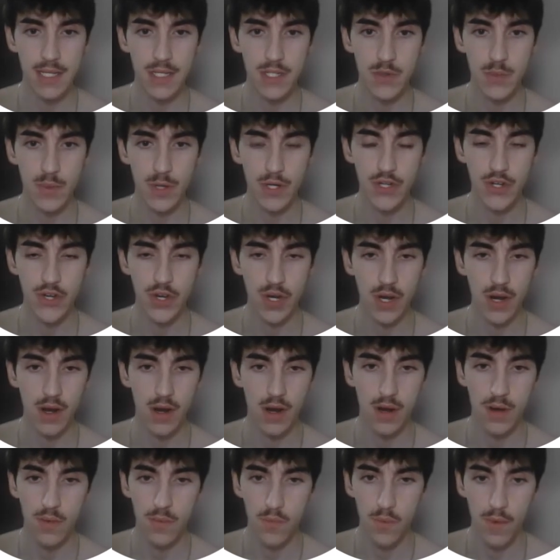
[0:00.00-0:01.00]
switch
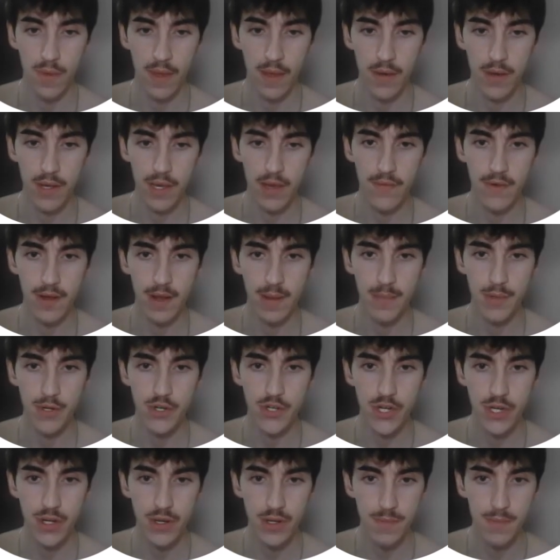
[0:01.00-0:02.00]
here without giving up a
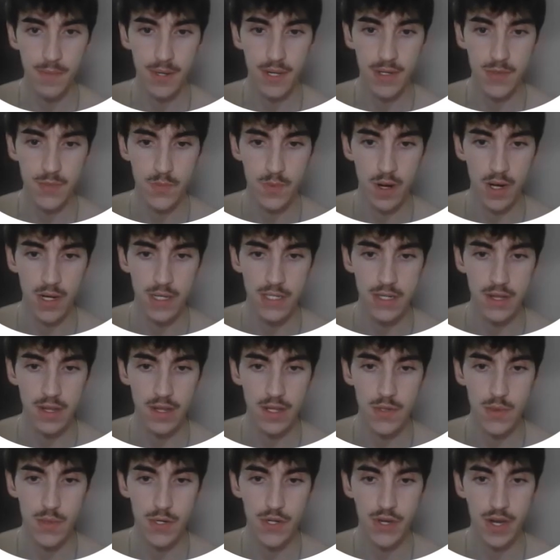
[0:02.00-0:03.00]
shield because we're still at
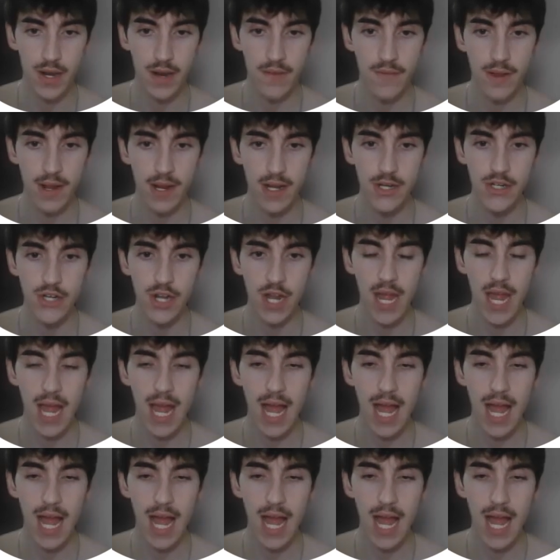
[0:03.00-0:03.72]
switch advantage.